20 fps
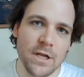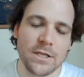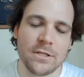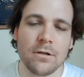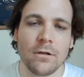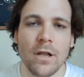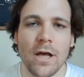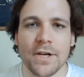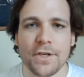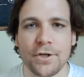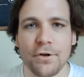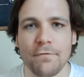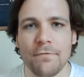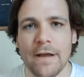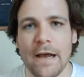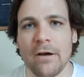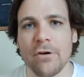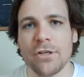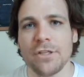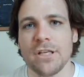It's a logical
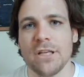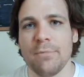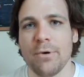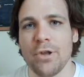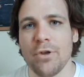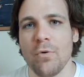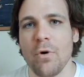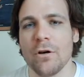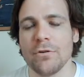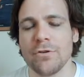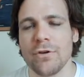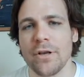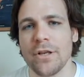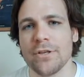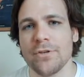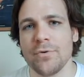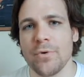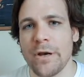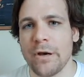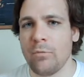fallacy, but you also can
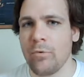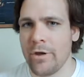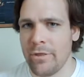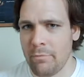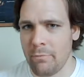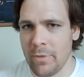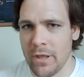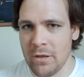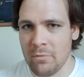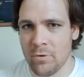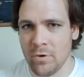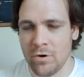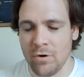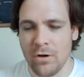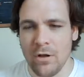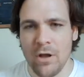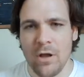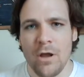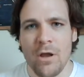do it with people,